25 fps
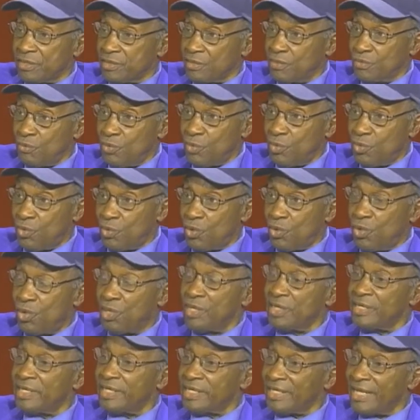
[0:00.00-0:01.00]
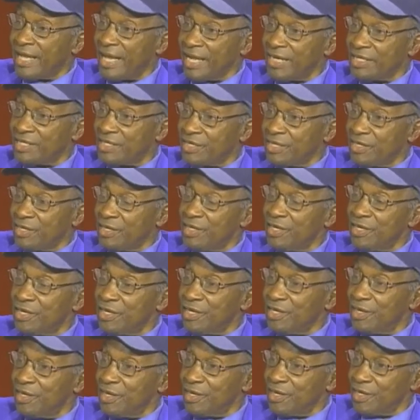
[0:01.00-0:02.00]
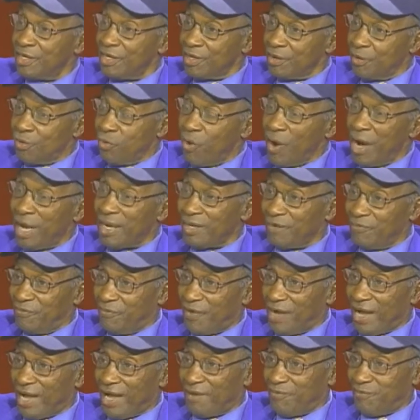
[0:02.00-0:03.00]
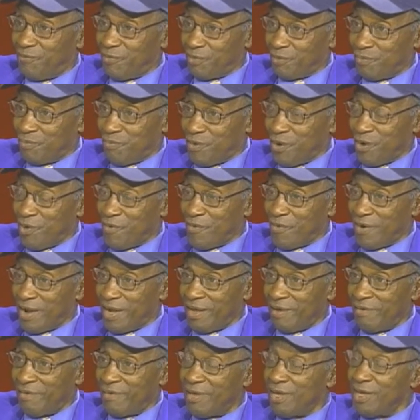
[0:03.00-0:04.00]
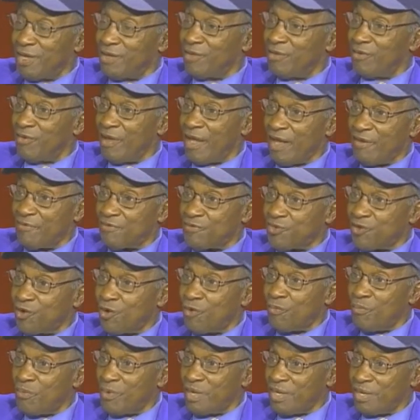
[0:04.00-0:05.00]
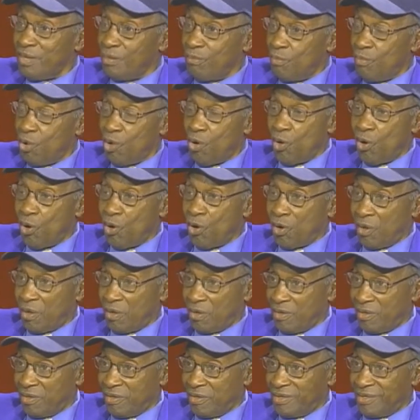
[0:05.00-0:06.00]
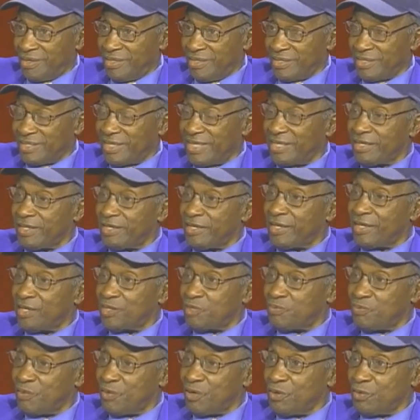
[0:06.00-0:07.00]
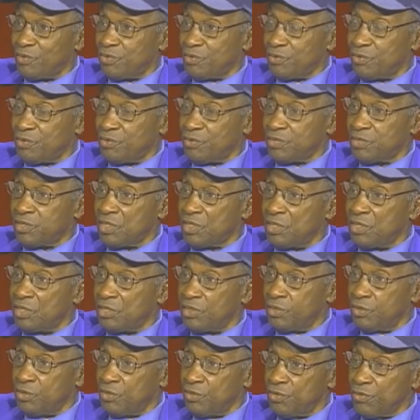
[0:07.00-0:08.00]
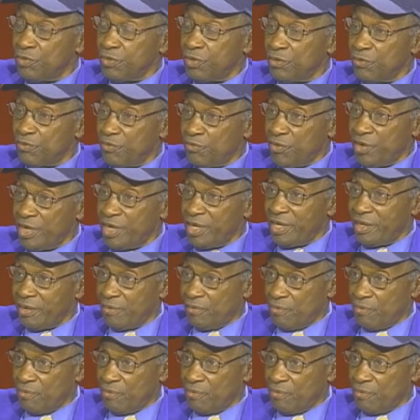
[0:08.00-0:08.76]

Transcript: or more that actually qualify for the program, you have so many more that are exposed to the reading